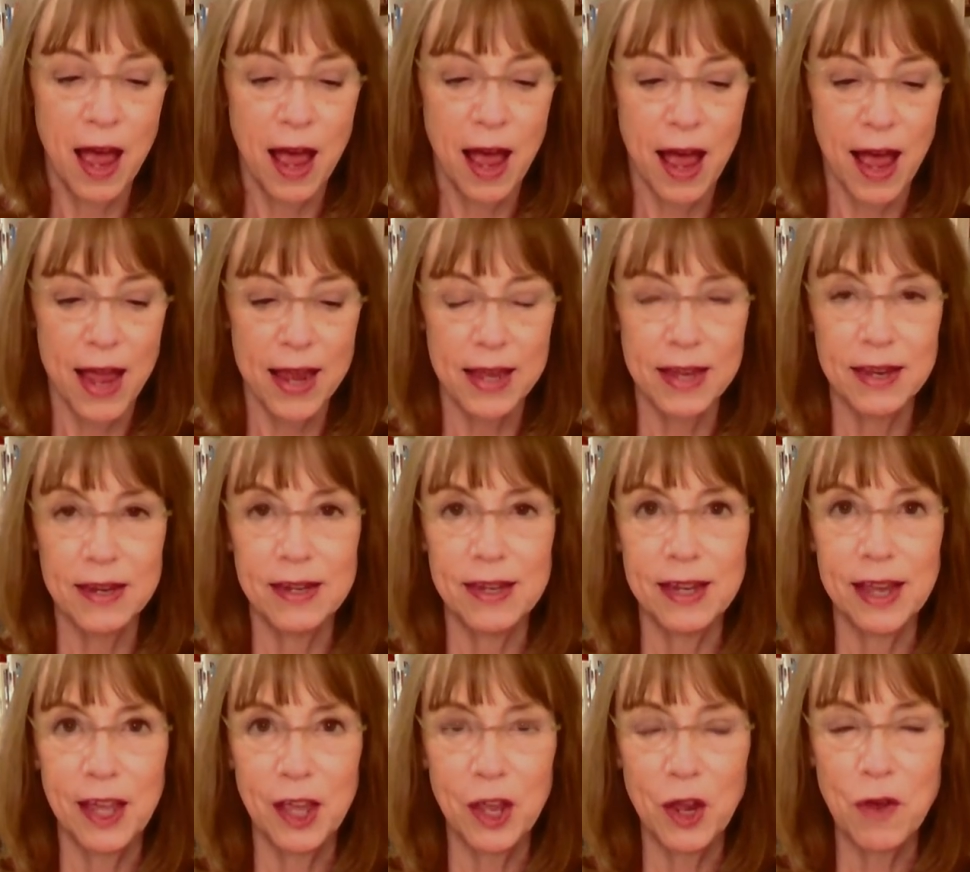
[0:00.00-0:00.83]
i can
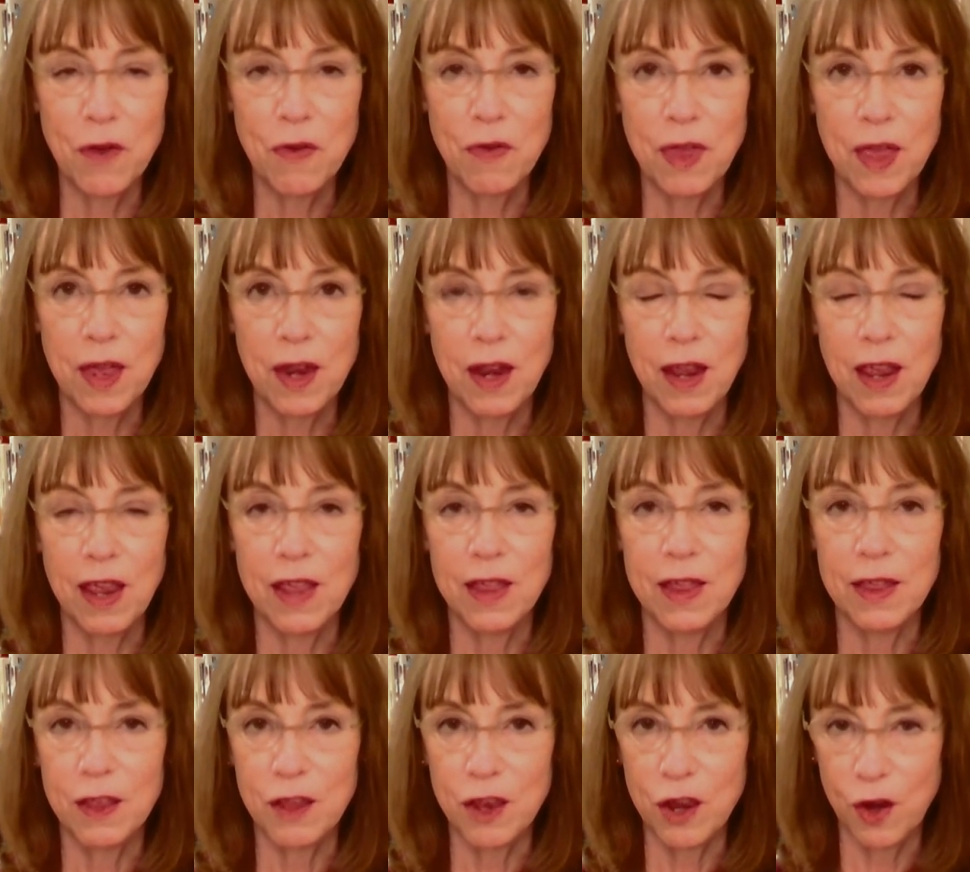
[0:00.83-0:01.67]
tell you that it
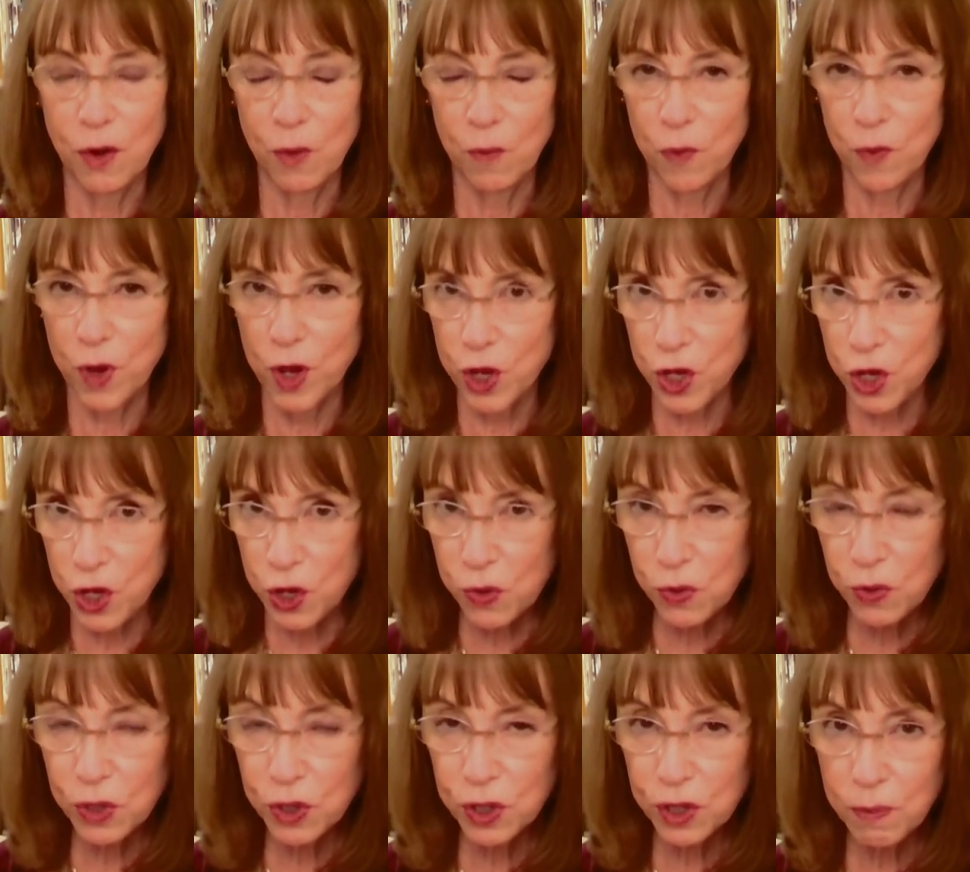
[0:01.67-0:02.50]
you know it
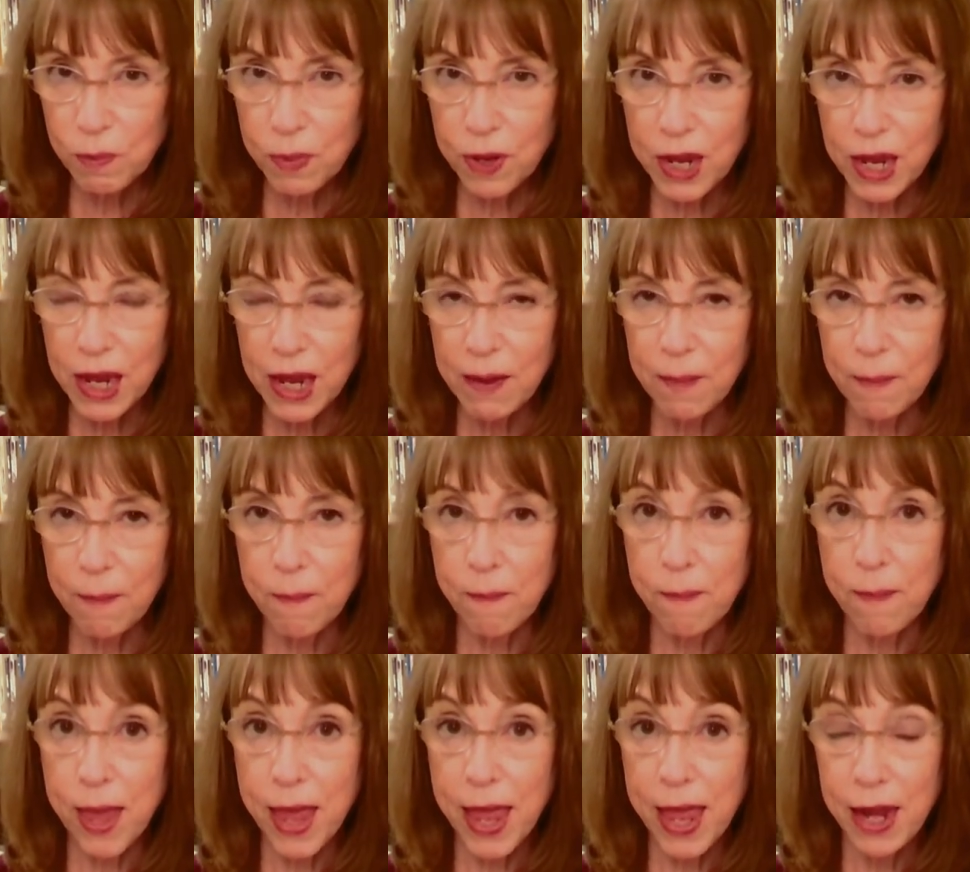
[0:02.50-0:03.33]
used to be
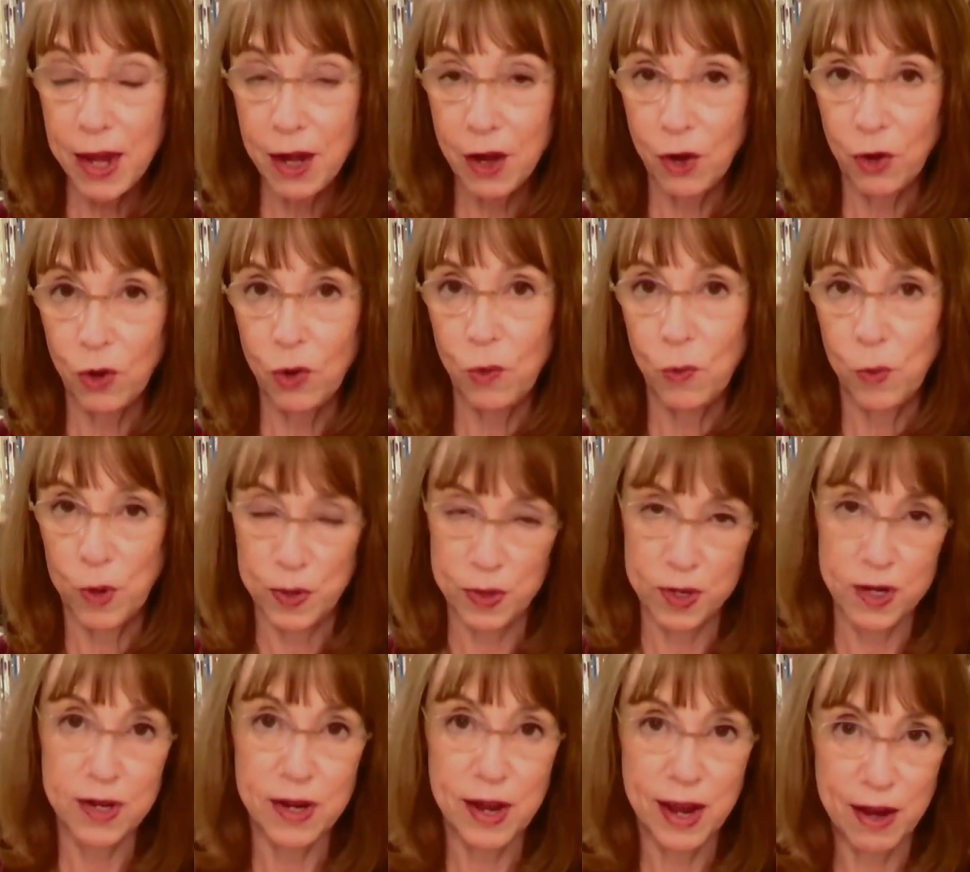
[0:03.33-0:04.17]
men who were
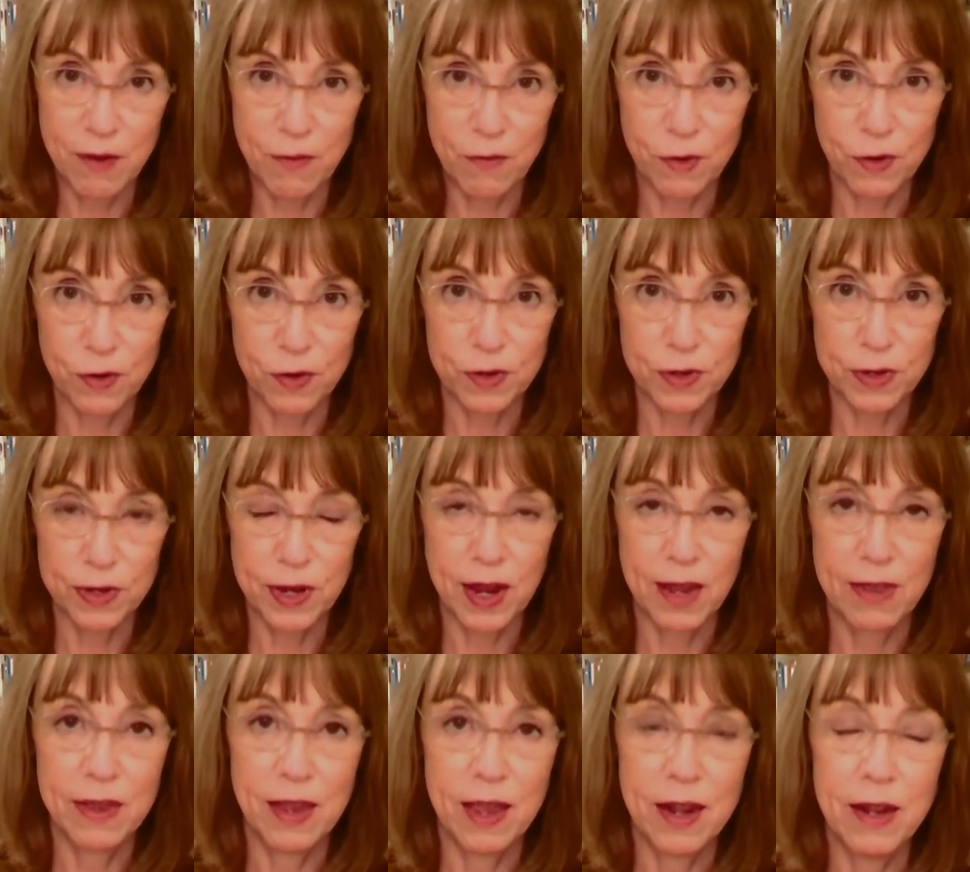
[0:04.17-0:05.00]
the divers
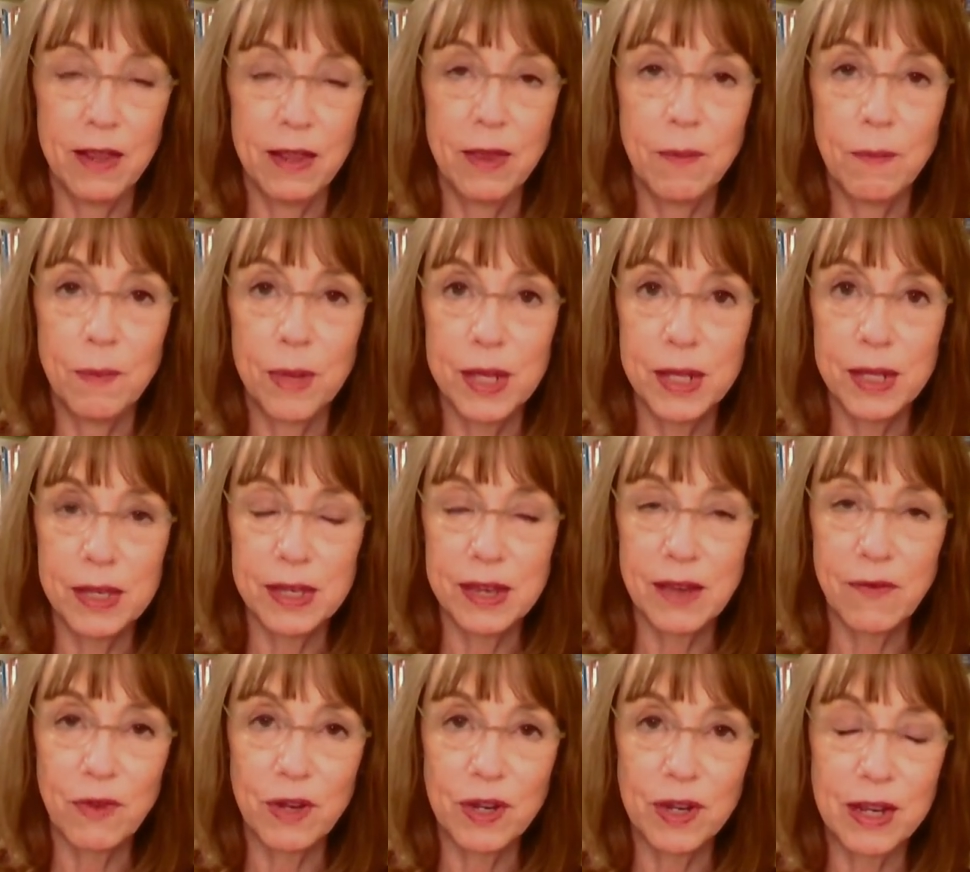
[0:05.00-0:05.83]
and then in the mid
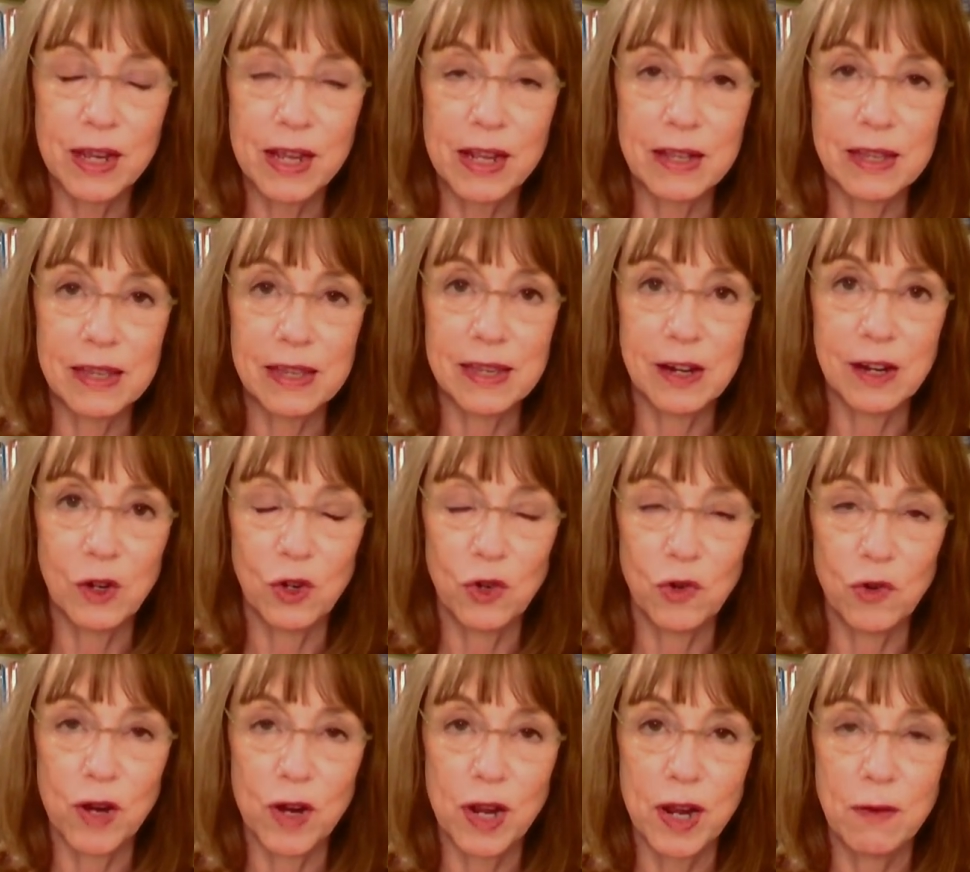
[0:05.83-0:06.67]
17th
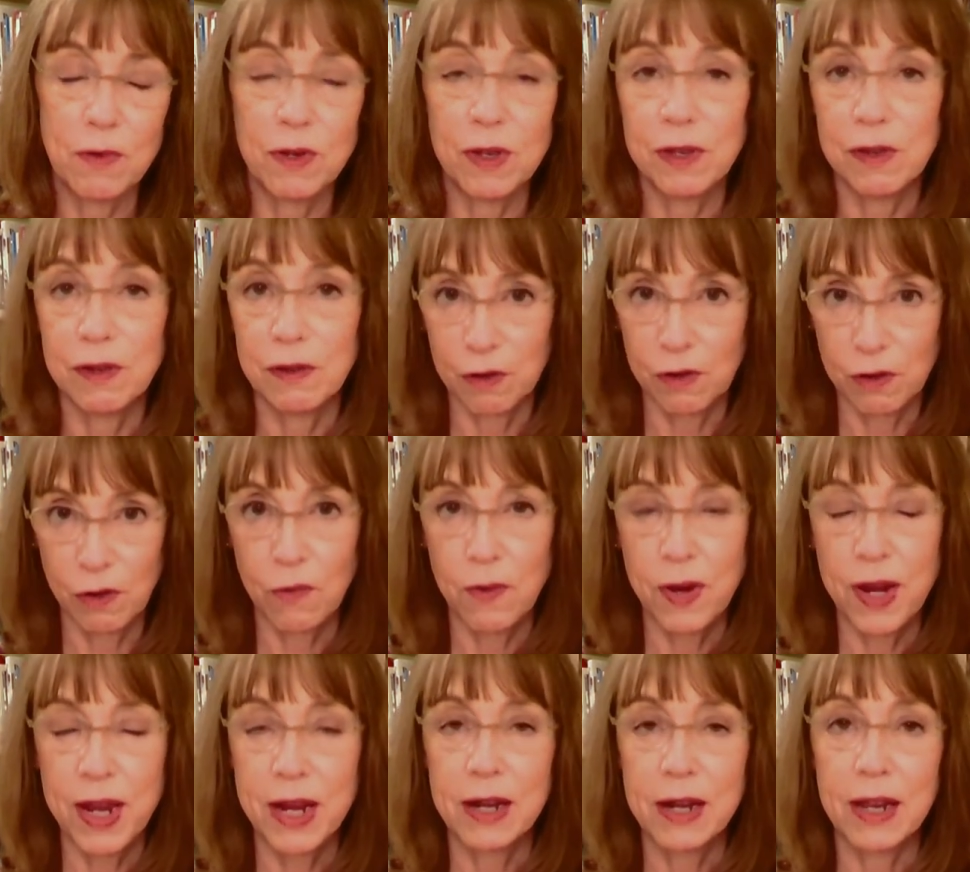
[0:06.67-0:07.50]
century it was
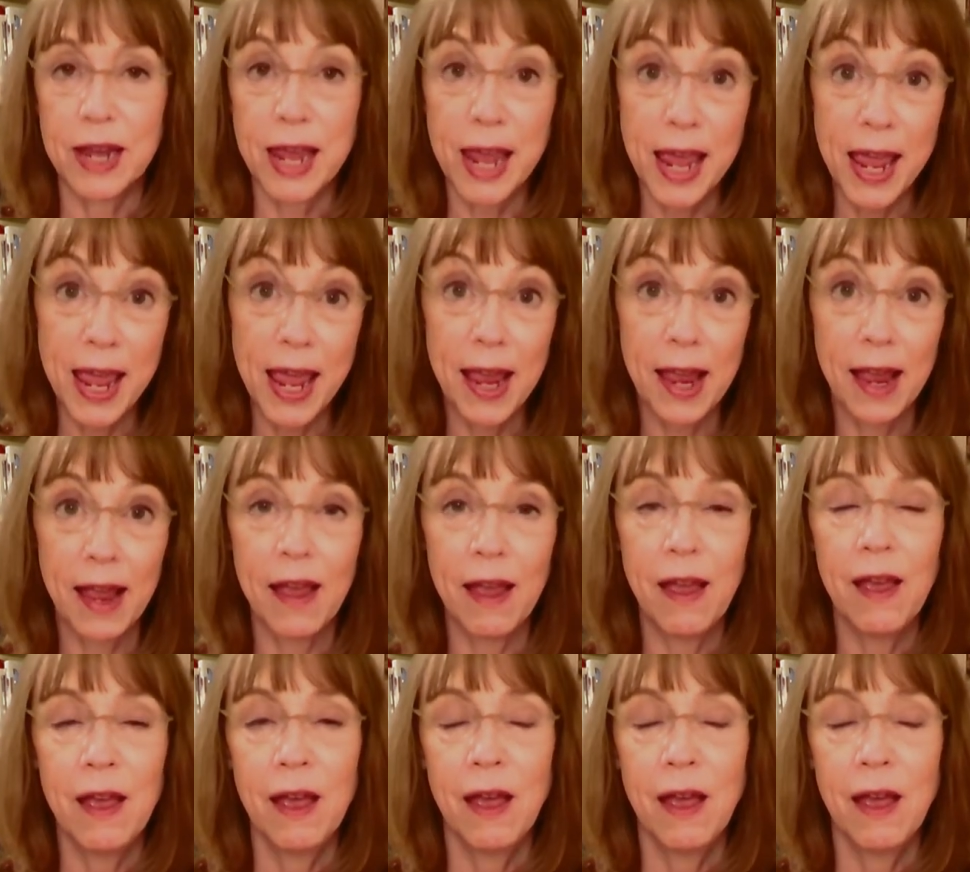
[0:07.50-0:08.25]
korean king